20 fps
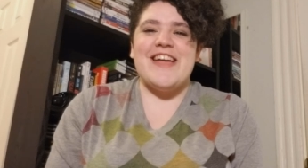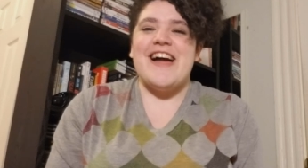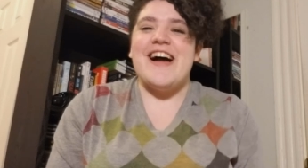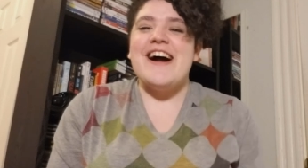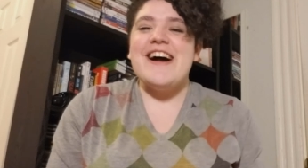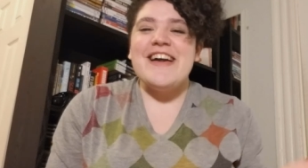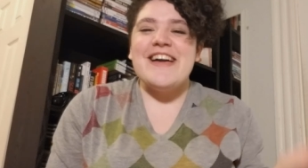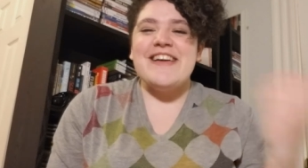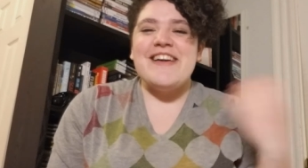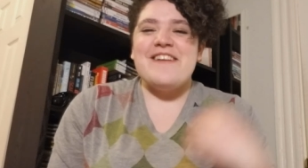
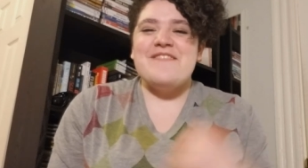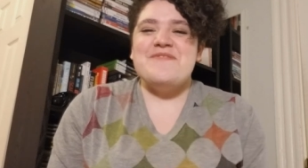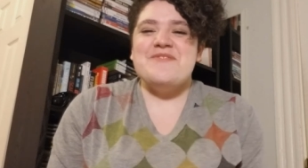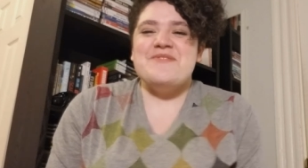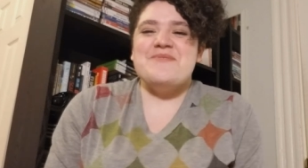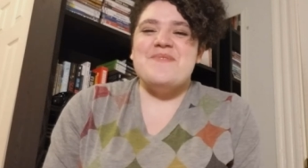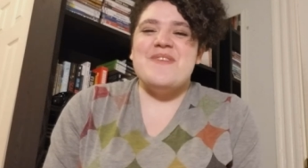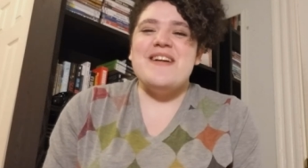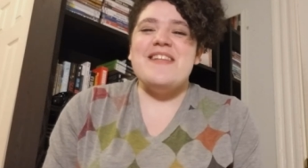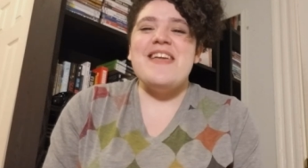Hi
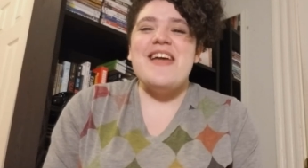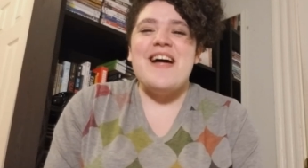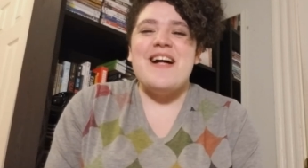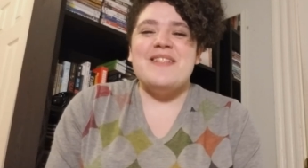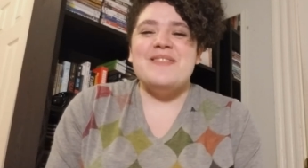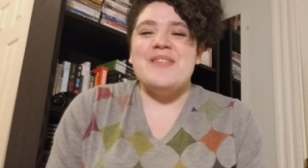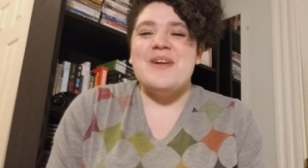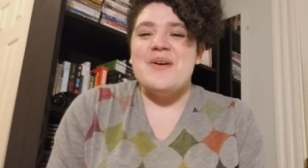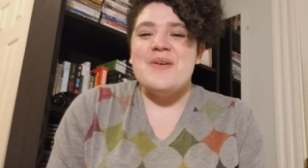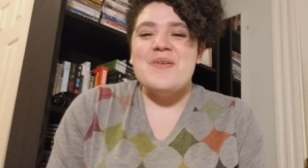everyone,
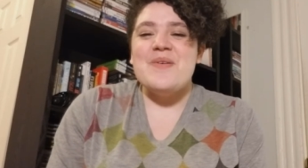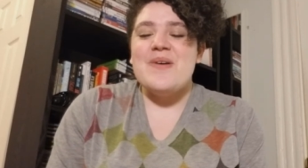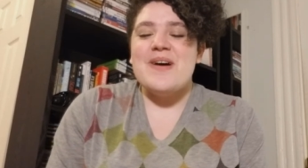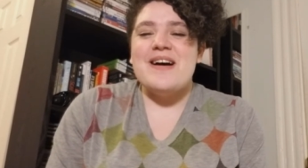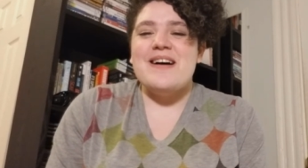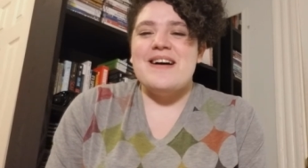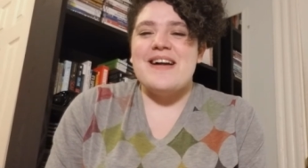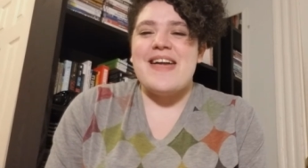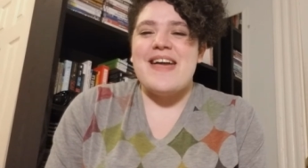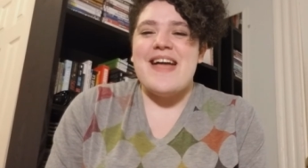hello
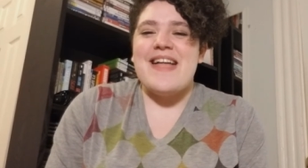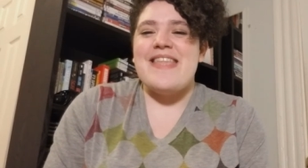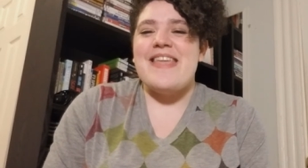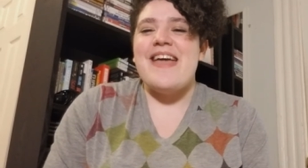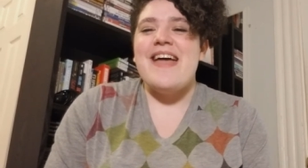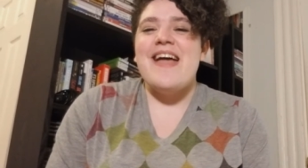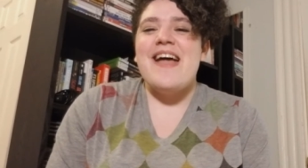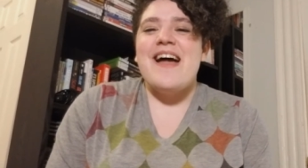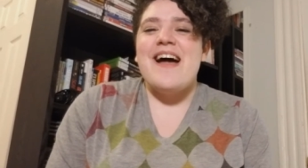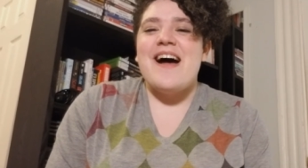again.